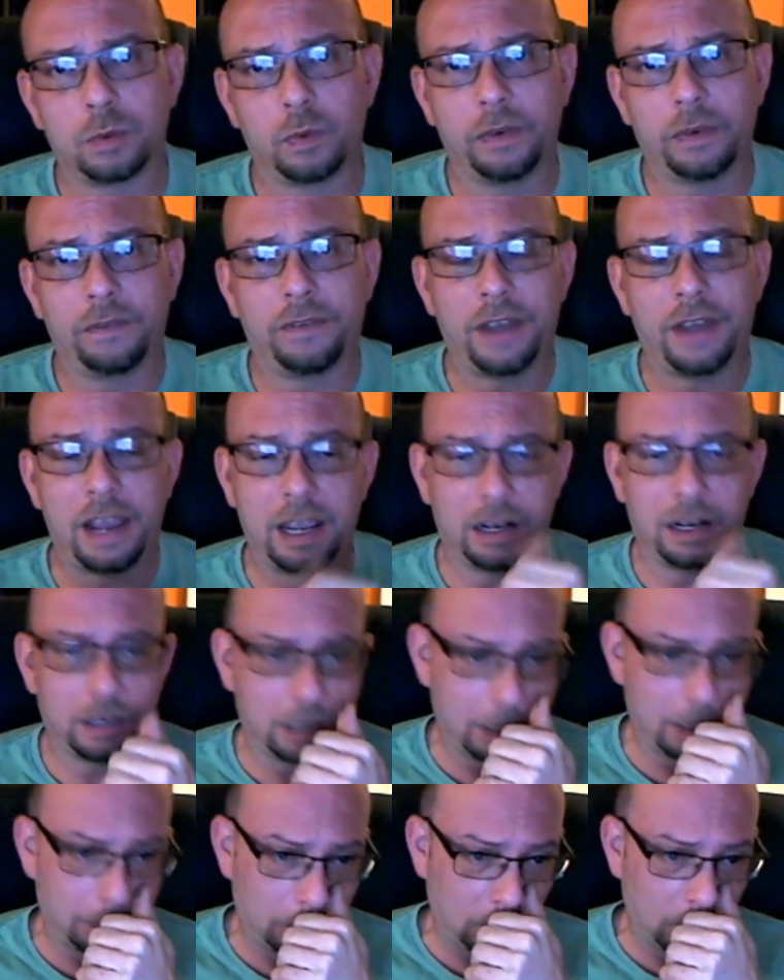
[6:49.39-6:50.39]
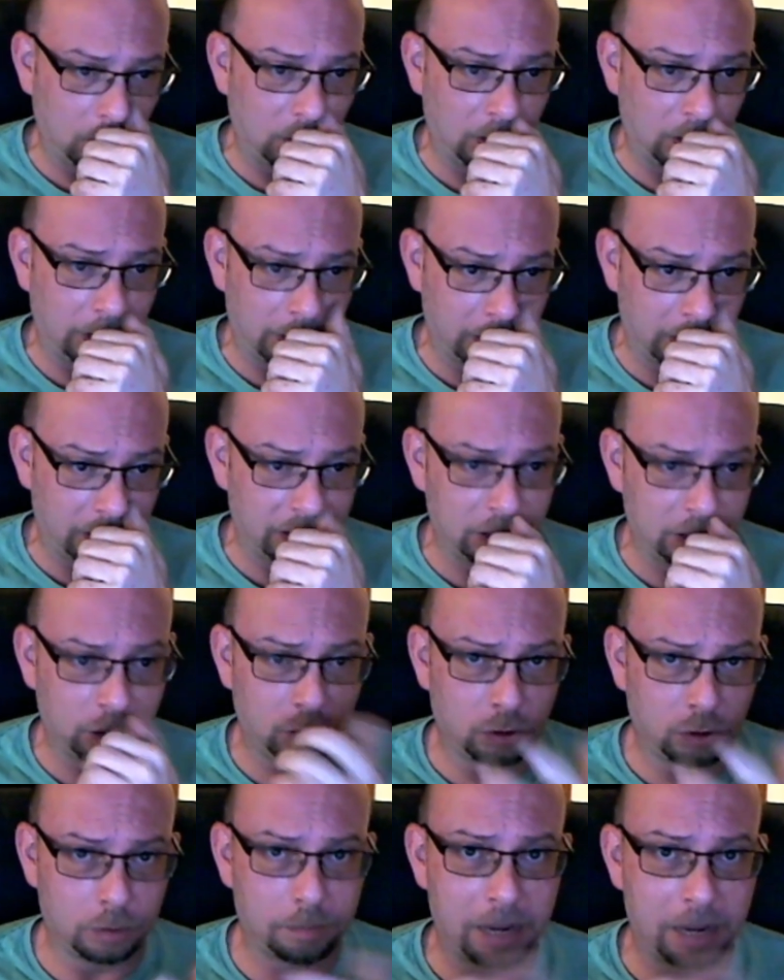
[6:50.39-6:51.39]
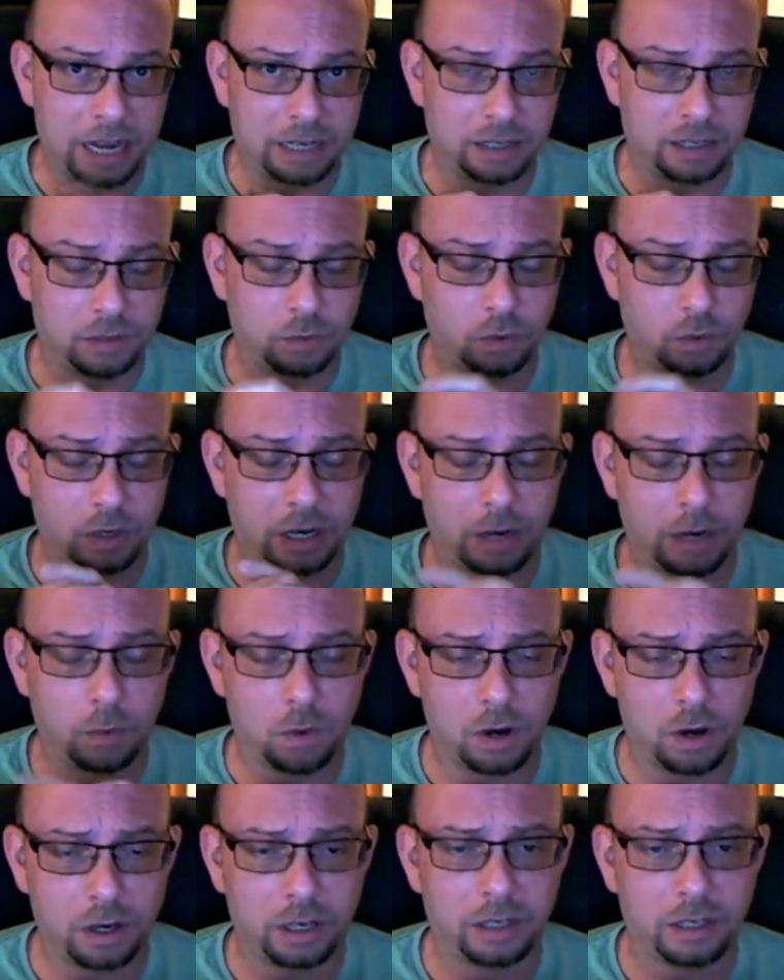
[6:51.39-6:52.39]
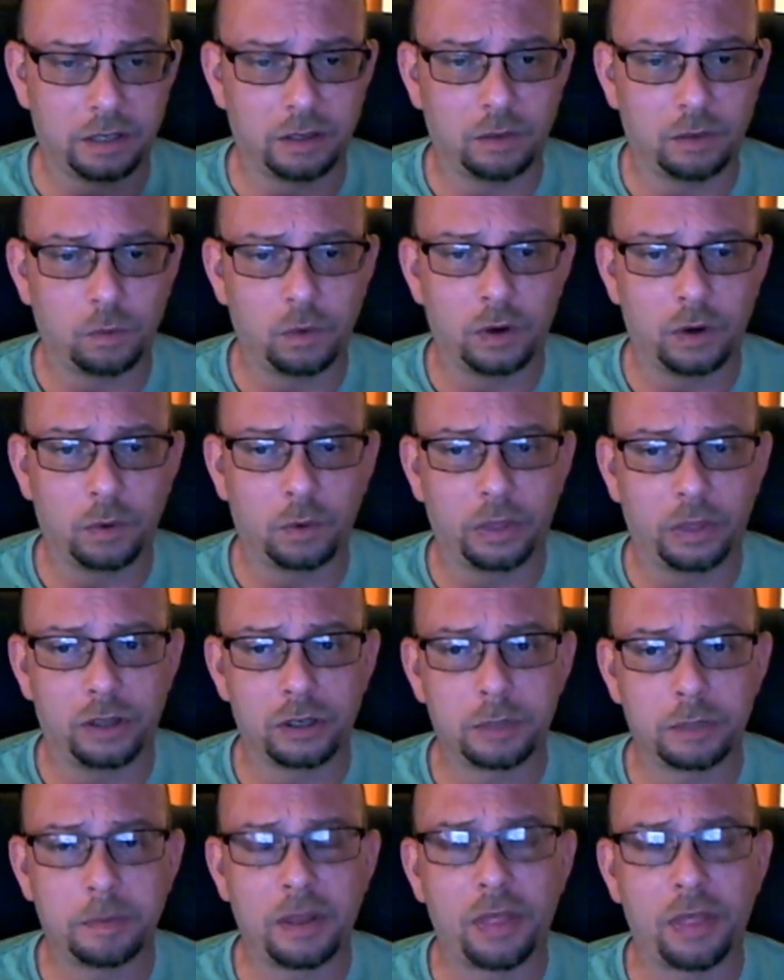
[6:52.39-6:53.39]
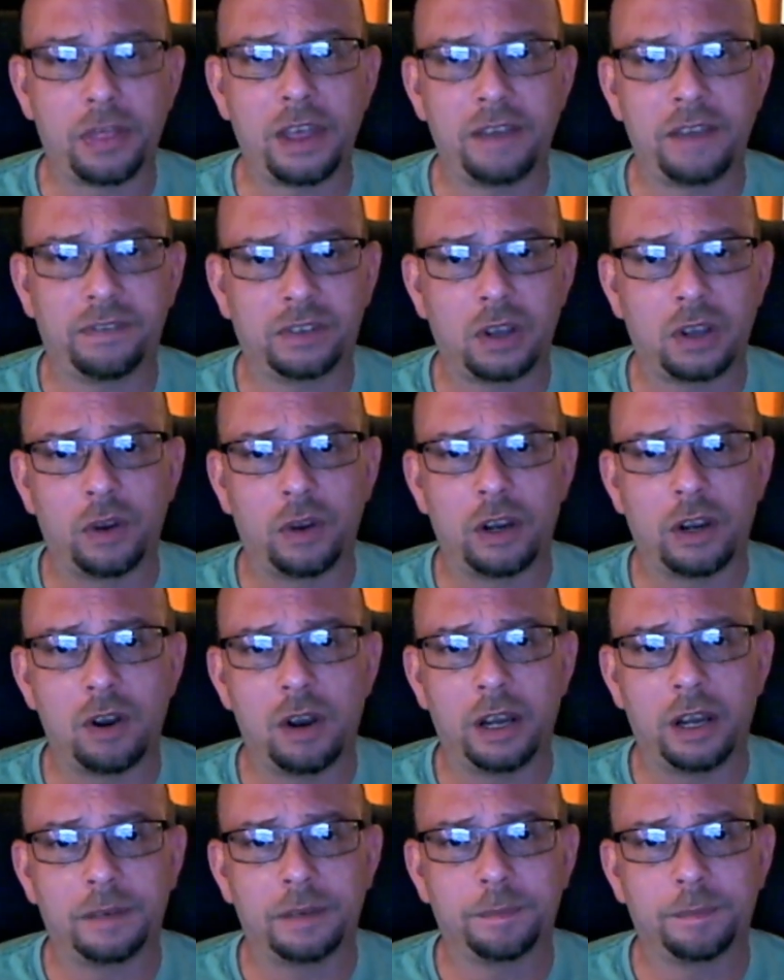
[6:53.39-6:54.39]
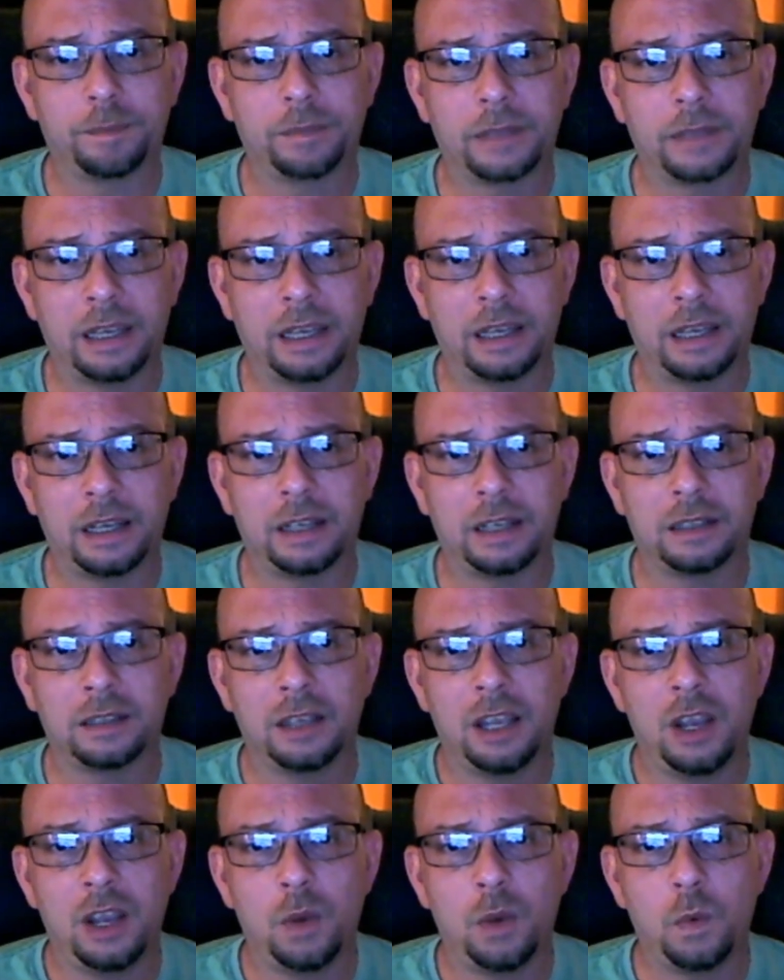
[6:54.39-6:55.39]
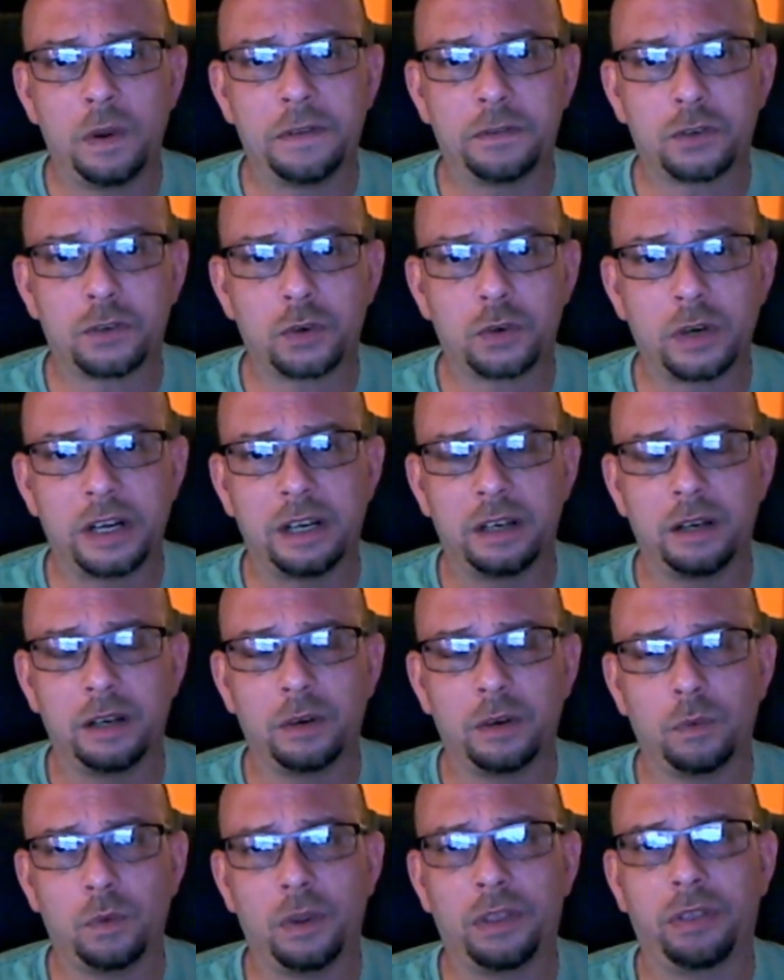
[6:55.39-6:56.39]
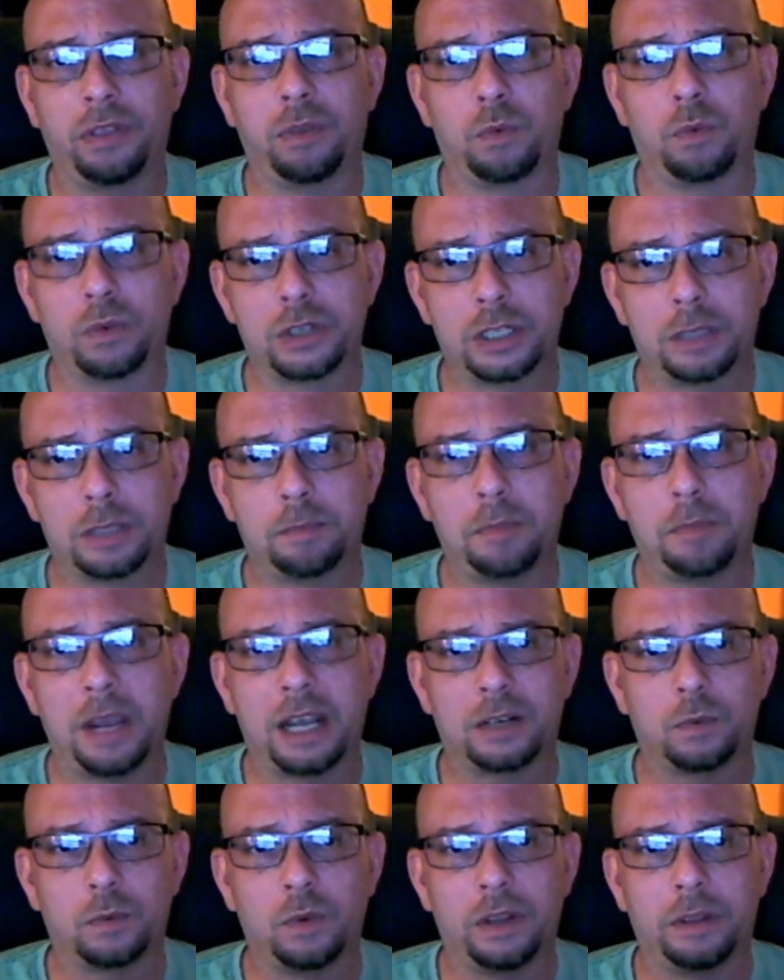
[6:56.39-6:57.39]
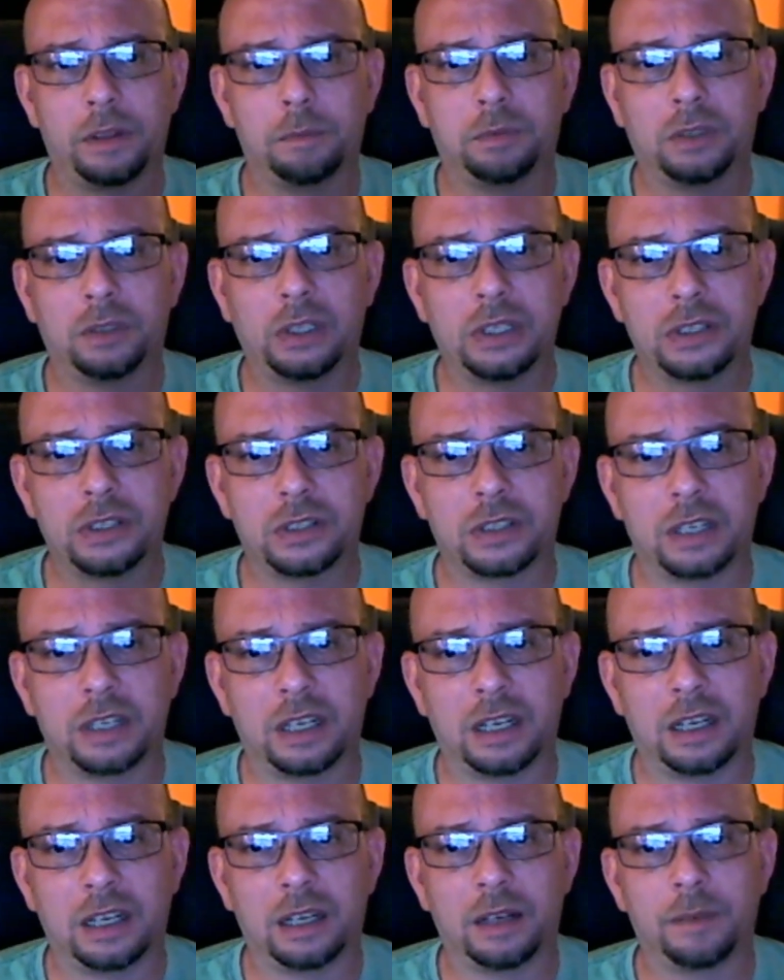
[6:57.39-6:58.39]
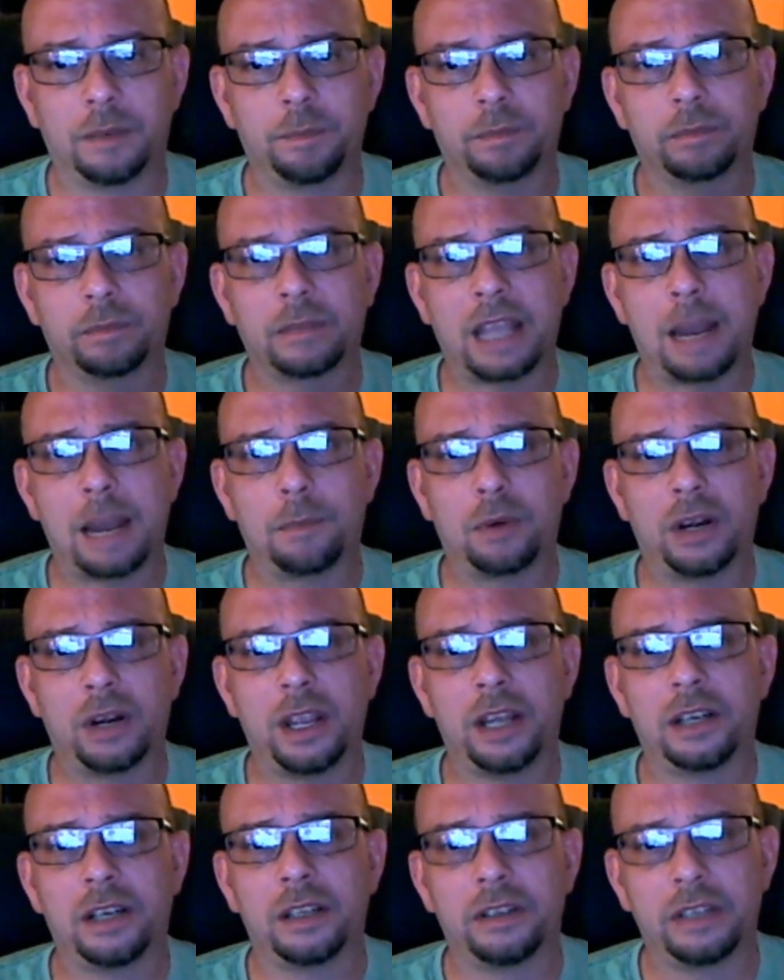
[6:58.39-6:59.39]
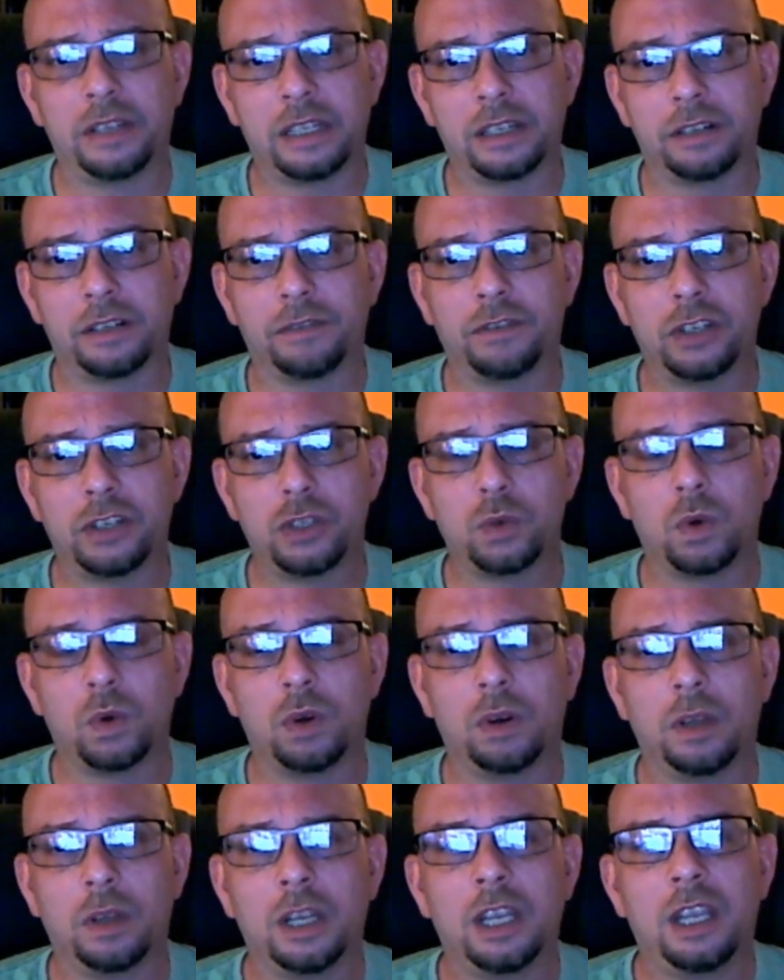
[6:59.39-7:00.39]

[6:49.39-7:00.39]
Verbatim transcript: We've had a couple uh, issues back in where I work where there's been theft going on, and we've treated it with respect when the police uh, apprehended the individual.